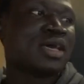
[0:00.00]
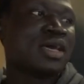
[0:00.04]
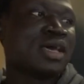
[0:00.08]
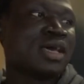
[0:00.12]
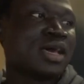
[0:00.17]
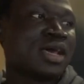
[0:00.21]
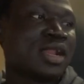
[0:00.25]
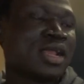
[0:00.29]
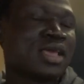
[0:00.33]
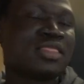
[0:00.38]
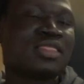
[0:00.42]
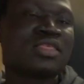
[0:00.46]

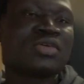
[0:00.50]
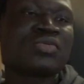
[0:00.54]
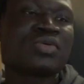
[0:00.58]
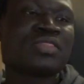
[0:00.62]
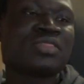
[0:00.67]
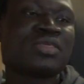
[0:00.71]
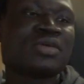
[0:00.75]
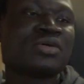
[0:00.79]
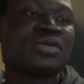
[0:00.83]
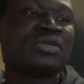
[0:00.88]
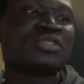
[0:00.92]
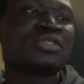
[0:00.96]
And I think one
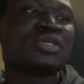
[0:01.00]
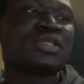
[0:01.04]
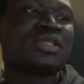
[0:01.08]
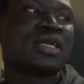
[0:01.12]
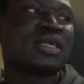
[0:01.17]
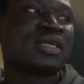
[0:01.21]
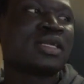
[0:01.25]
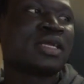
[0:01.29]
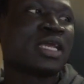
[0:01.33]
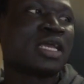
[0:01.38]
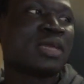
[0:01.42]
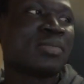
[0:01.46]
thing also
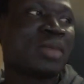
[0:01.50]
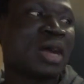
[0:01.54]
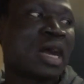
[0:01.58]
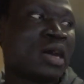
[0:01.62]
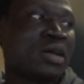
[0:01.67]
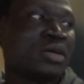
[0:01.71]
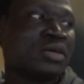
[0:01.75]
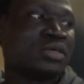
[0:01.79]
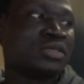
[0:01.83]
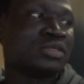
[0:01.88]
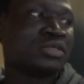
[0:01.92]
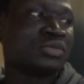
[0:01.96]
that came
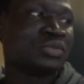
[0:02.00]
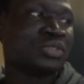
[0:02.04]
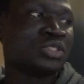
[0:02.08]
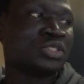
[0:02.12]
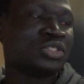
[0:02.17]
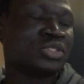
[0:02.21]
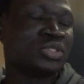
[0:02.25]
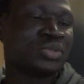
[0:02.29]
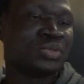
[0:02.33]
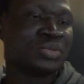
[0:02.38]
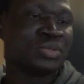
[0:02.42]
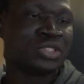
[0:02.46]
out,
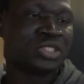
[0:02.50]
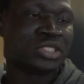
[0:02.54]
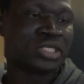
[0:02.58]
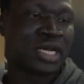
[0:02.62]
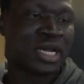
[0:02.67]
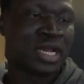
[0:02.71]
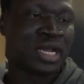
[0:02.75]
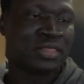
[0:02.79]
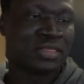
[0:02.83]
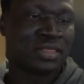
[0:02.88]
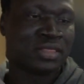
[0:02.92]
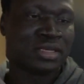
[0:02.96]
which
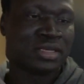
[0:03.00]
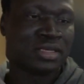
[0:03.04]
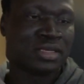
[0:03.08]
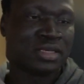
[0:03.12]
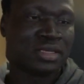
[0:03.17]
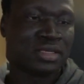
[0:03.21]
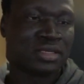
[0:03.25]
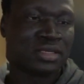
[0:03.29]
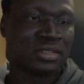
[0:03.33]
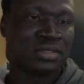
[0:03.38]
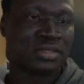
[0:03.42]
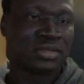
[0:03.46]
I
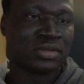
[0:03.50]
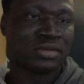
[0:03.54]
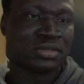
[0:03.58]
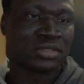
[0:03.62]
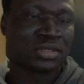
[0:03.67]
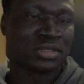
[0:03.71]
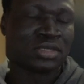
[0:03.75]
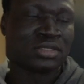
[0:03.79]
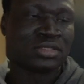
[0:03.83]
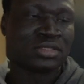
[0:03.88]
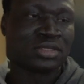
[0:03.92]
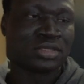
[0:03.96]
think, is
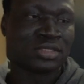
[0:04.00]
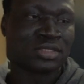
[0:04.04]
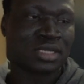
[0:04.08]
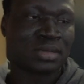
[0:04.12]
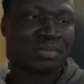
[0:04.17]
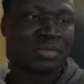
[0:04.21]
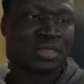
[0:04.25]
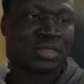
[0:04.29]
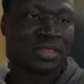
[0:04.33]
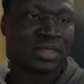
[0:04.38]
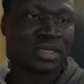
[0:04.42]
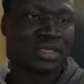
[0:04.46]
also
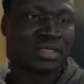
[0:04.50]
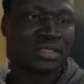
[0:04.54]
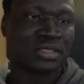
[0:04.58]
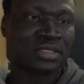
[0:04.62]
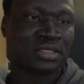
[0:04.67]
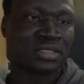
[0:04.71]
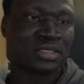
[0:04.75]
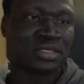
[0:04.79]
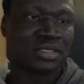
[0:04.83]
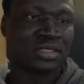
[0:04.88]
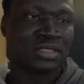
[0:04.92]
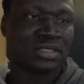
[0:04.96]
something that
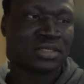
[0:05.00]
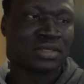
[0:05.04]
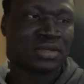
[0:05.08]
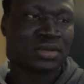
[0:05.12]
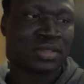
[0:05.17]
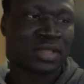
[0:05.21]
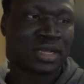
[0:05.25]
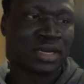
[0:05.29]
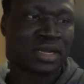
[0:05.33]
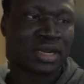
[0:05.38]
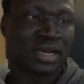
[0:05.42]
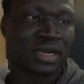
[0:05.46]
is,
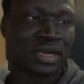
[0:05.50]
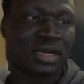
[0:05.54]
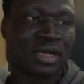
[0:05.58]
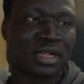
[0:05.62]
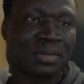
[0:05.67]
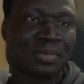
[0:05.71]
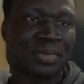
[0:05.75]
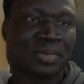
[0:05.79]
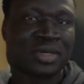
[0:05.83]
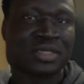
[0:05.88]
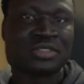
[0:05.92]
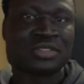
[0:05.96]
that can
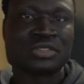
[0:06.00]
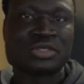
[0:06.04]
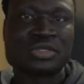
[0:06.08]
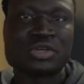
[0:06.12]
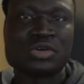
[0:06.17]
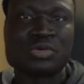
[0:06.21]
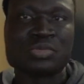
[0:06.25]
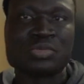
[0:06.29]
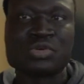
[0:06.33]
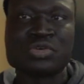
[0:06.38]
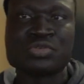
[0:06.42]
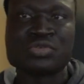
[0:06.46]
help us,
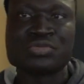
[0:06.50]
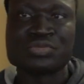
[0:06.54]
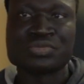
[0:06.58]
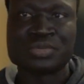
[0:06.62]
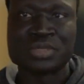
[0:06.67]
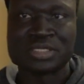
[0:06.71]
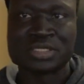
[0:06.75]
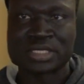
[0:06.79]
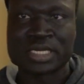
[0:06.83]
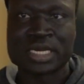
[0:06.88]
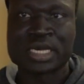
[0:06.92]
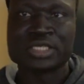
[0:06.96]
move
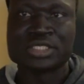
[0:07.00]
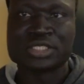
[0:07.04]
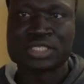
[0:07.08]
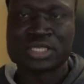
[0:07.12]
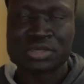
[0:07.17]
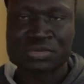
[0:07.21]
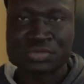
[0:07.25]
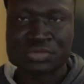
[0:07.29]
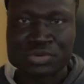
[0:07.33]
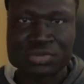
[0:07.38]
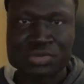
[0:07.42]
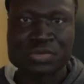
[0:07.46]
this
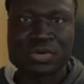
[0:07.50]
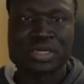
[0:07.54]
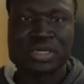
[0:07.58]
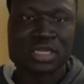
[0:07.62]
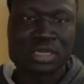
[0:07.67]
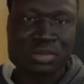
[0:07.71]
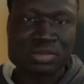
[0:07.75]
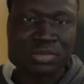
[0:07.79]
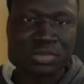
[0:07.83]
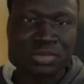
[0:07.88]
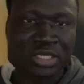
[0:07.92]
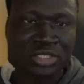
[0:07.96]
agenda forward
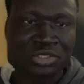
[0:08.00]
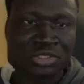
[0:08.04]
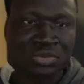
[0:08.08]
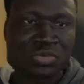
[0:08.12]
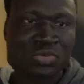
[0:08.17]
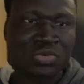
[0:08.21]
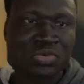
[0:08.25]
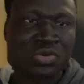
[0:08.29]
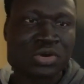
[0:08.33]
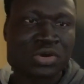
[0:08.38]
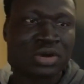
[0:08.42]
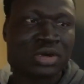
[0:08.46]
in a much
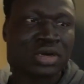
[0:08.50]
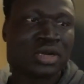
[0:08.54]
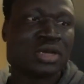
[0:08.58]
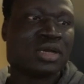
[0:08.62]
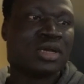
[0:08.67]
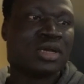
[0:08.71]
more